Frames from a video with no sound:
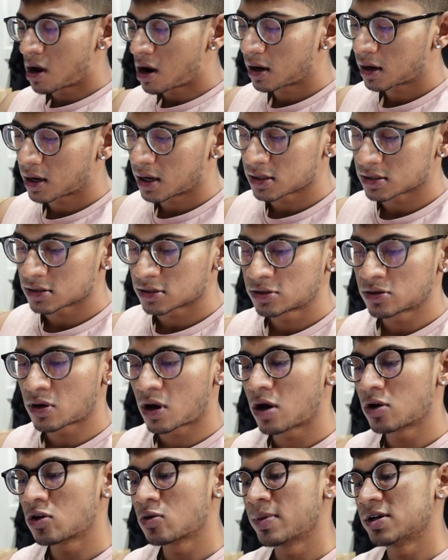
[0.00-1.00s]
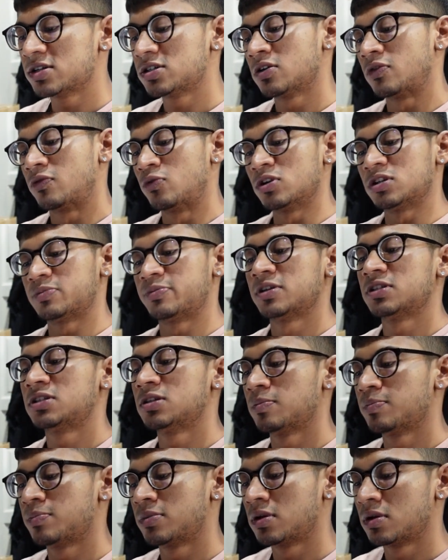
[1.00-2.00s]
Alright guys, so how you measure your food is pretty
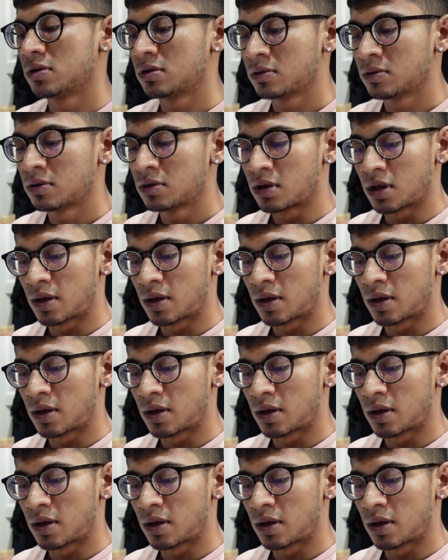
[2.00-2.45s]
simple.